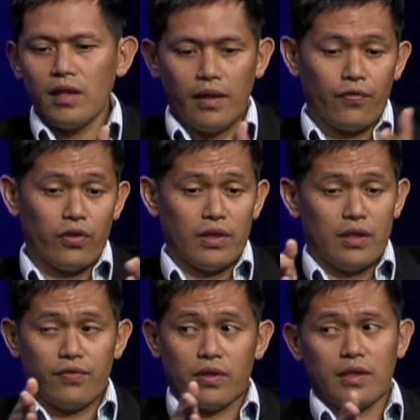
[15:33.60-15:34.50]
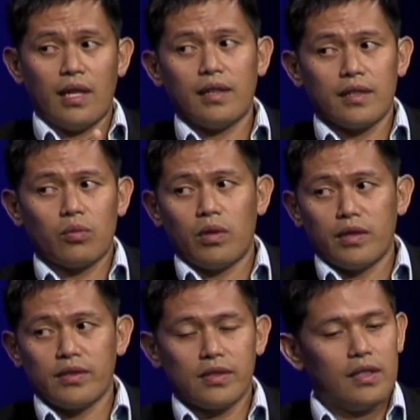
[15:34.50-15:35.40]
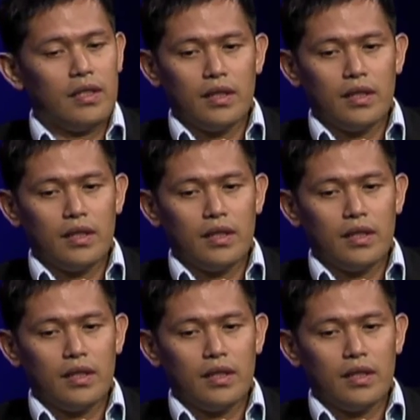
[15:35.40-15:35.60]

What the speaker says: And for the talented ones,